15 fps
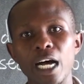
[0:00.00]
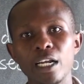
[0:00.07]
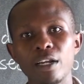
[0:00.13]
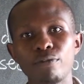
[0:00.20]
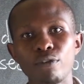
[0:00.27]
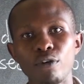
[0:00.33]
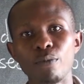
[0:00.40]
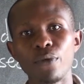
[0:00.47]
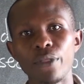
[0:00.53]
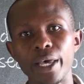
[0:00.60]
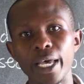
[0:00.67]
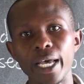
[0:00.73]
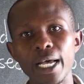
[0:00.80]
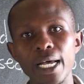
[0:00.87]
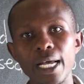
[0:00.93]
And from
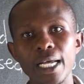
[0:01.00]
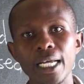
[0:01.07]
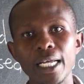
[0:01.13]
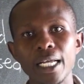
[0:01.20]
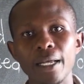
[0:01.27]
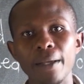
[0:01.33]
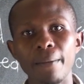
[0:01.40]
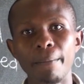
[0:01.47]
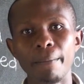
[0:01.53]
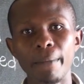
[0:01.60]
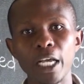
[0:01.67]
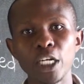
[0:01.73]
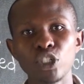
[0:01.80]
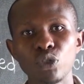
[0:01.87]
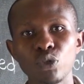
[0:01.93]
there,
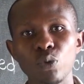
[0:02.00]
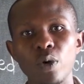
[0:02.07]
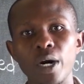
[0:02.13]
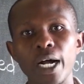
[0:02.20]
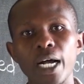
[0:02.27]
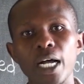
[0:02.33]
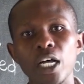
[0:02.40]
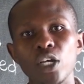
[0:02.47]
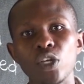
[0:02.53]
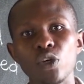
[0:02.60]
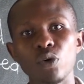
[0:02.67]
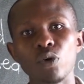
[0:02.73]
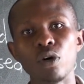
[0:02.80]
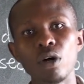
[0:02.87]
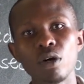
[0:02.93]
make sure
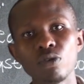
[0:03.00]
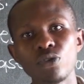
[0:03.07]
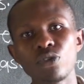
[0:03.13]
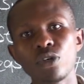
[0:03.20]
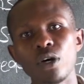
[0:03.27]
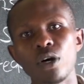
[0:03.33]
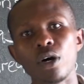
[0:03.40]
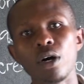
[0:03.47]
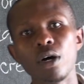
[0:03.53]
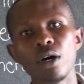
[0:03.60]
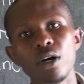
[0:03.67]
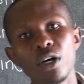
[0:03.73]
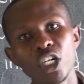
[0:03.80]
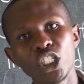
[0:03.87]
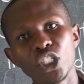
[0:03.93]
you
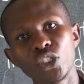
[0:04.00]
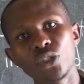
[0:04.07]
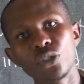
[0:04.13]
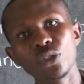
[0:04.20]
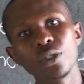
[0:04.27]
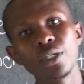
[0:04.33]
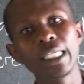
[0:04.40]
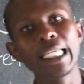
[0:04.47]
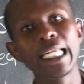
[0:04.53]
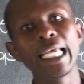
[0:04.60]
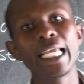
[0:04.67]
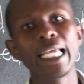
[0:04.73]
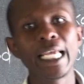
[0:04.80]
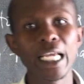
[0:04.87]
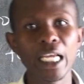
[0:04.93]
also tune
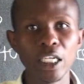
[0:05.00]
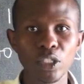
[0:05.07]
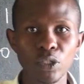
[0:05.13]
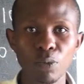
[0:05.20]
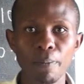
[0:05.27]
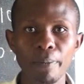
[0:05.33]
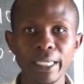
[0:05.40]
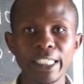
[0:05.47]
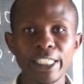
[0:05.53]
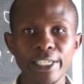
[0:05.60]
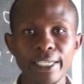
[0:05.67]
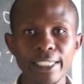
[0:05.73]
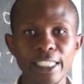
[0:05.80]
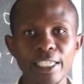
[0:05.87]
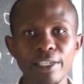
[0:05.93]
to
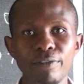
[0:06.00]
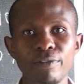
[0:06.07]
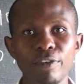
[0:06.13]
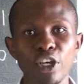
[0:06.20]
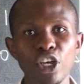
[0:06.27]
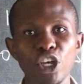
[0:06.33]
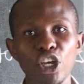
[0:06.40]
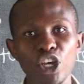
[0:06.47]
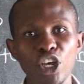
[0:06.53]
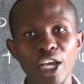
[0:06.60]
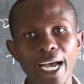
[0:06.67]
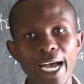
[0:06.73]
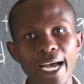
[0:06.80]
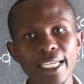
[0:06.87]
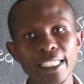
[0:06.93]
BTN
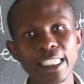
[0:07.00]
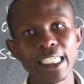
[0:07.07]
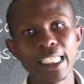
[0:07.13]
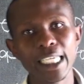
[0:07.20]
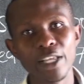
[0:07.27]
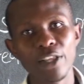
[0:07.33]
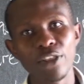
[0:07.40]
TV at